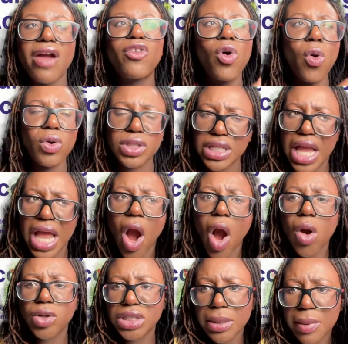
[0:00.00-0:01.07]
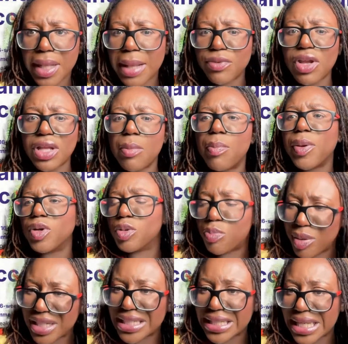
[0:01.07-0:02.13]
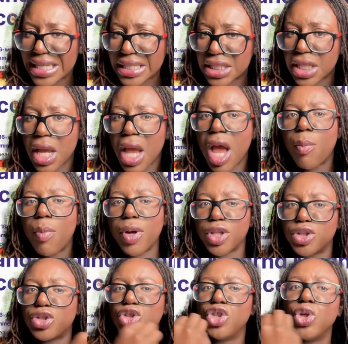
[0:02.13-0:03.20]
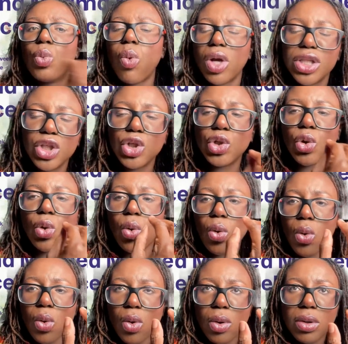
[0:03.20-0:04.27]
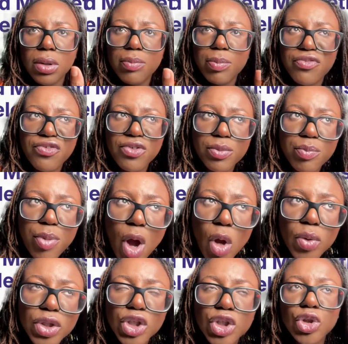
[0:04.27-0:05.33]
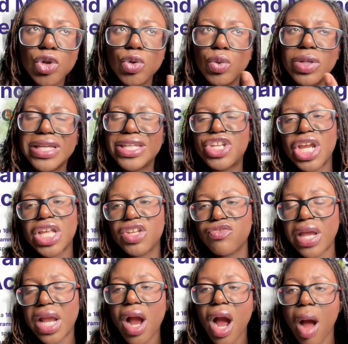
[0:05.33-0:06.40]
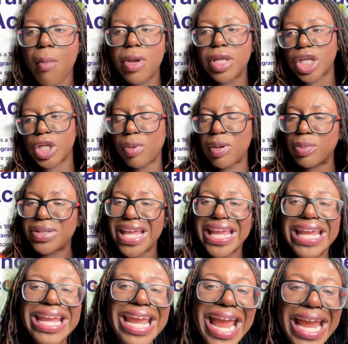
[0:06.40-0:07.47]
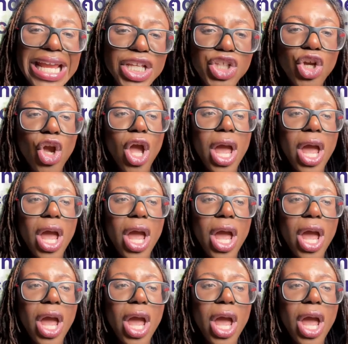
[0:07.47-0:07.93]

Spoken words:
Of course, ultimately, I'm trying to build business, but you want your post to generate comments for your people to engage